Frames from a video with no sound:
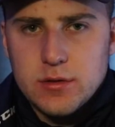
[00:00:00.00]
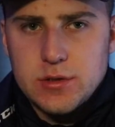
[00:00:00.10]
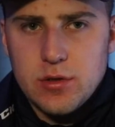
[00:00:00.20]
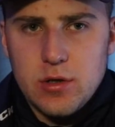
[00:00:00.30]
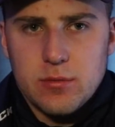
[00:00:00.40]

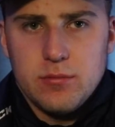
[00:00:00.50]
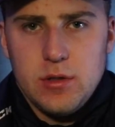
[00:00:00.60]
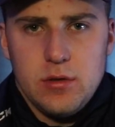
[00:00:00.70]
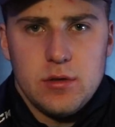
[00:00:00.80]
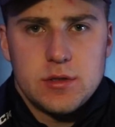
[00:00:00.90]
so you
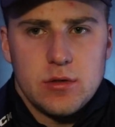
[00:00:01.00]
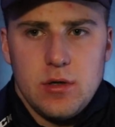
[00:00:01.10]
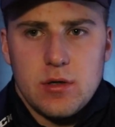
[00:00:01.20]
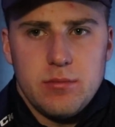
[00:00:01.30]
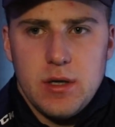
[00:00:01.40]

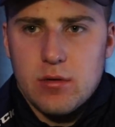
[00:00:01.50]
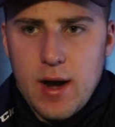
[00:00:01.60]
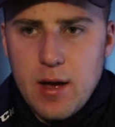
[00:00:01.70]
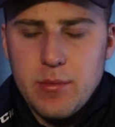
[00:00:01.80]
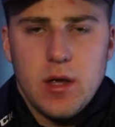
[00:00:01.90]
can be
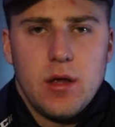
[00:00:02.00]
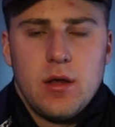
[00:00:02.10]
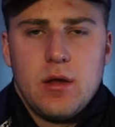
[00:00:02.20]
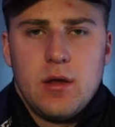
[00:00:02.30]
around me.